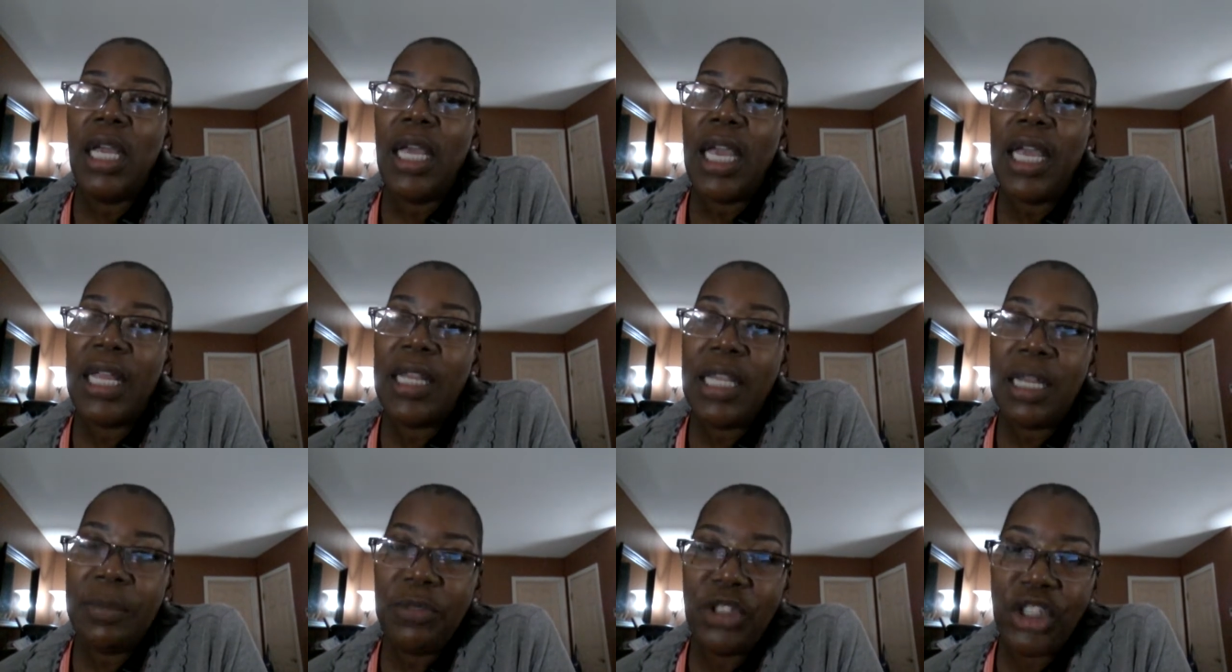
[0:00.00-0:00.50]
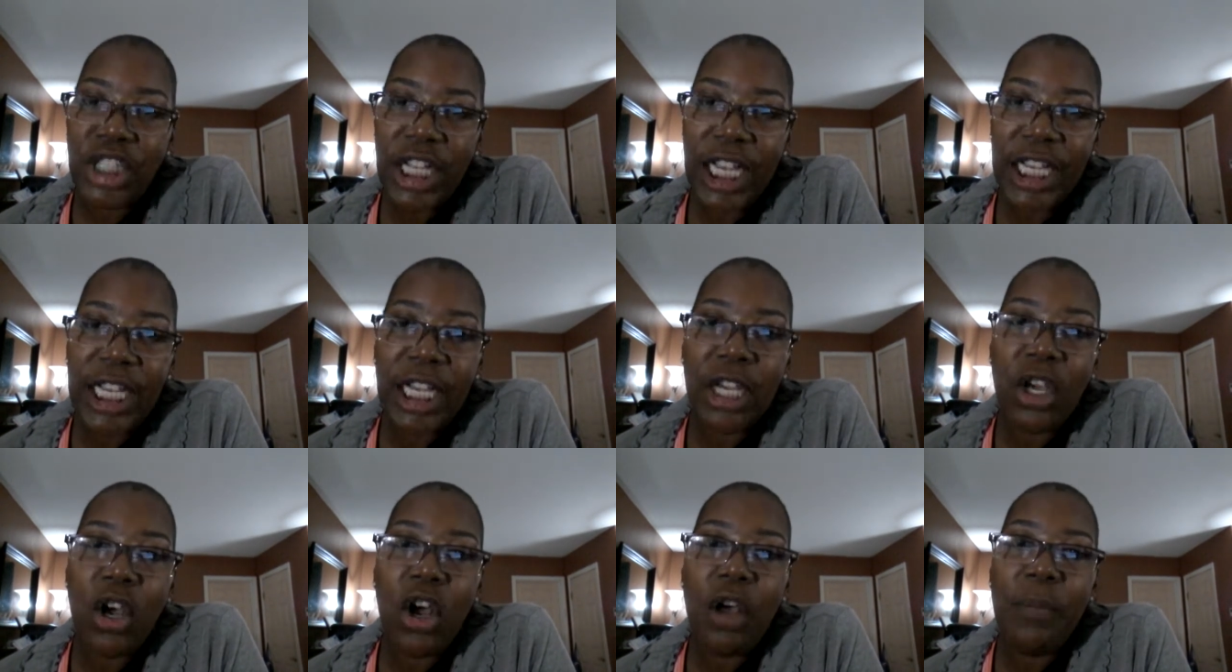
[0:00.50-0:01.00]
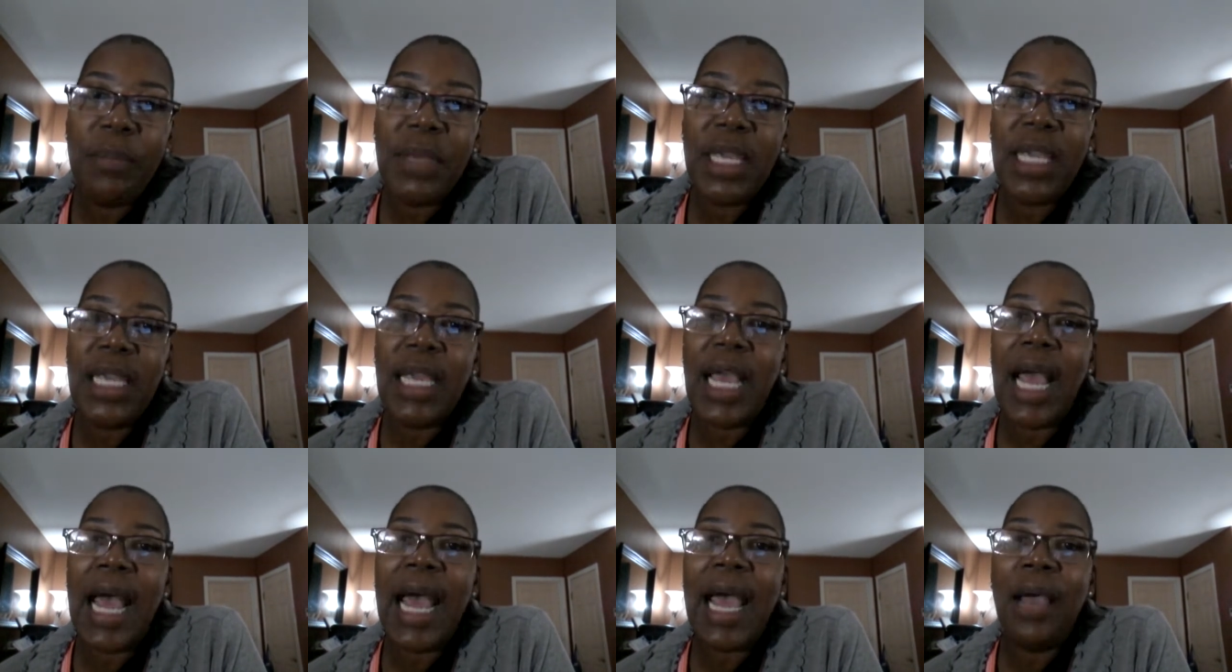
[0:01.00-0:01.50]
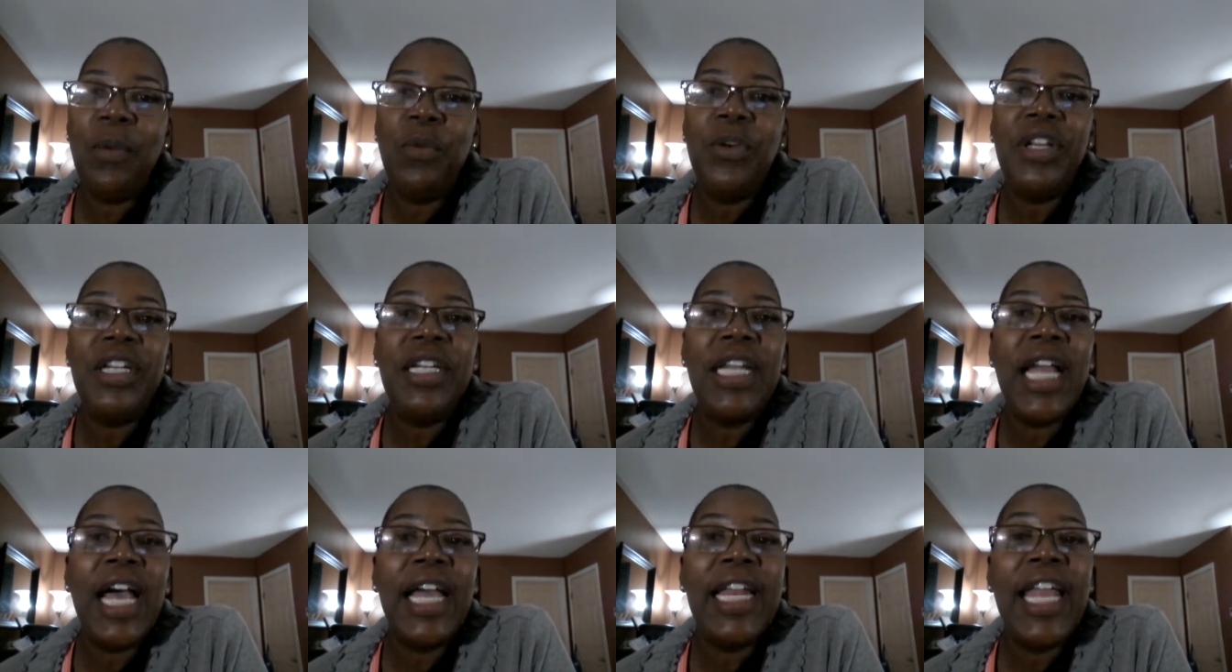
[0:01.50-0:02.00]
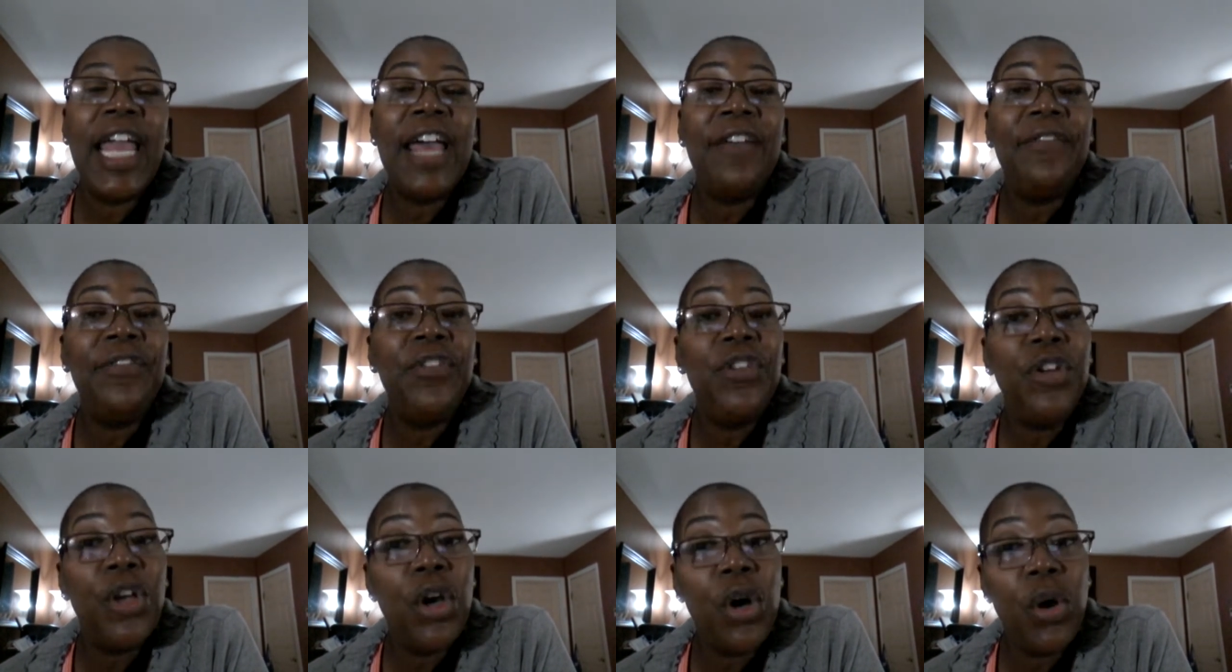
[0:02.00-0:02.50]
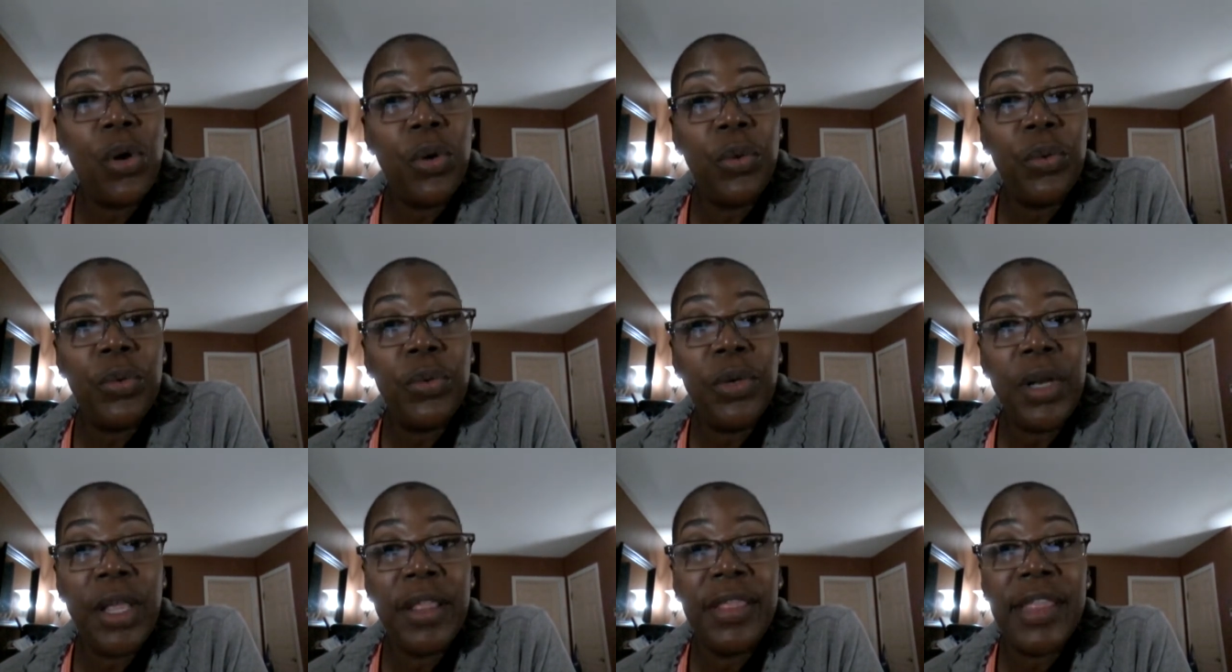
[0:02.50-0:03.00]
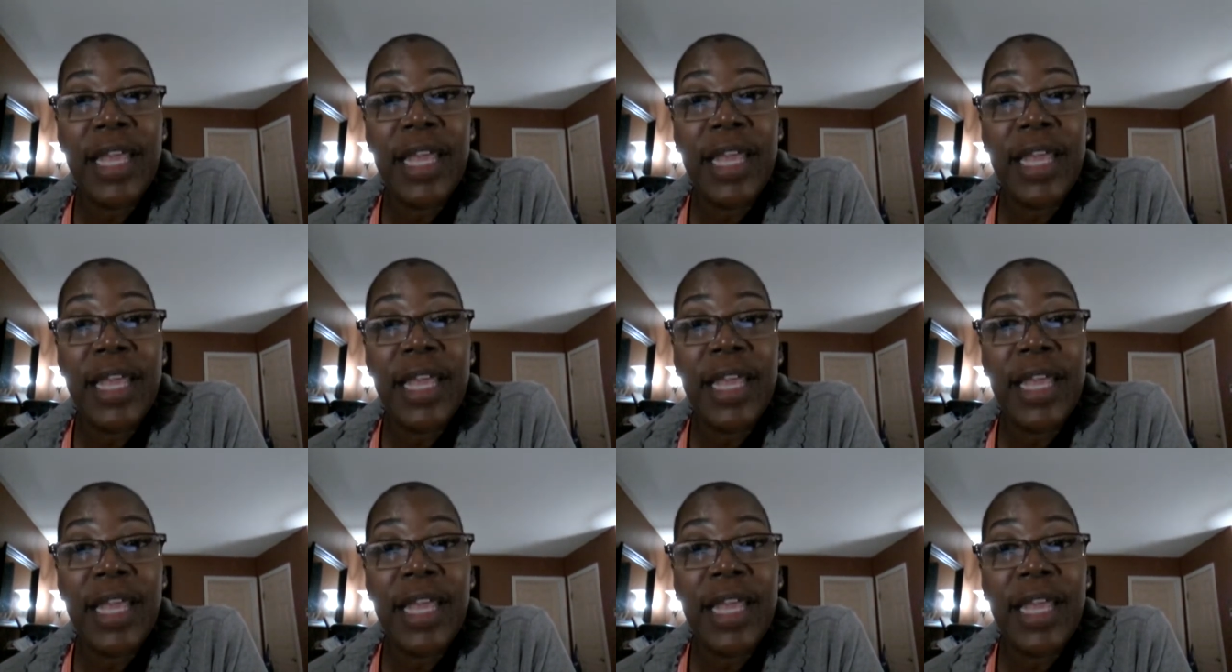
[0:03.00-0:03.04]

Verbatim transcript: and them checking on me, I would not have known